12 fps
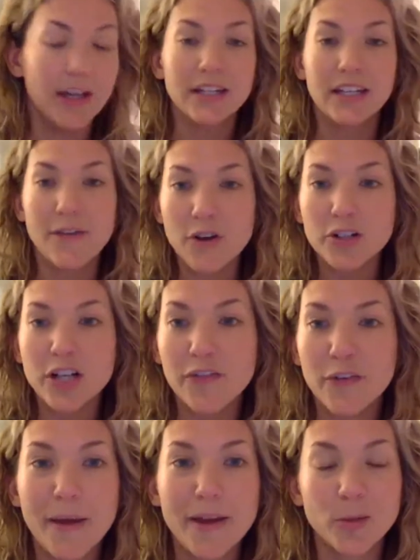Give yourself
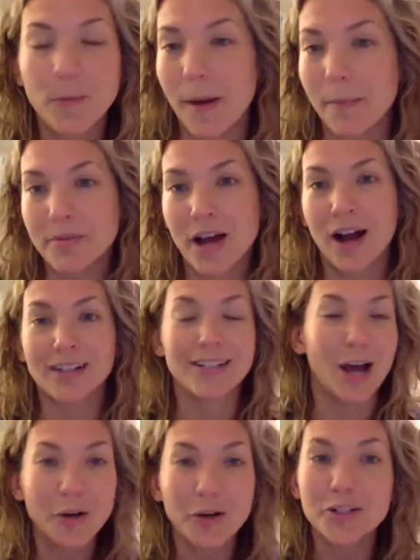a mental pep talk.
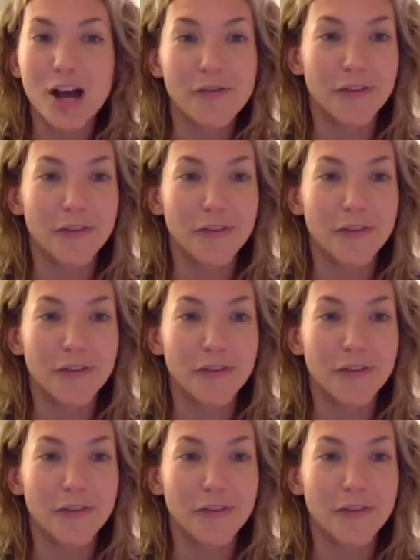Tell yourself